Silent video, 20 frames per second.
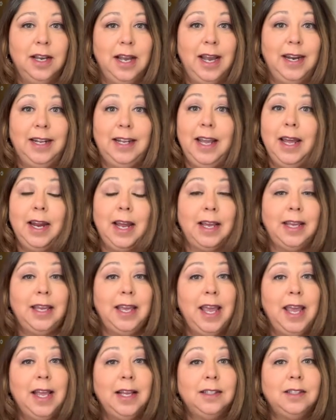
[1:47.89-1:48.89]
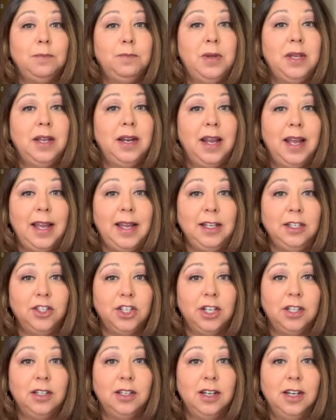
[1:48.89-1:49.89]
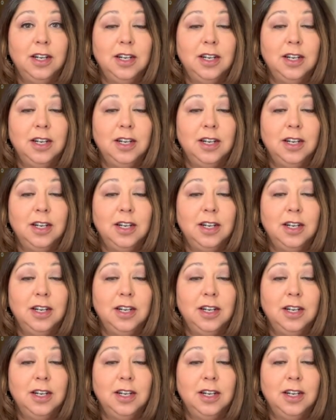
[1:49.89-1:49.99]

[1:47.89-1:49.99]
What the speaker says: And again, I can't be an agent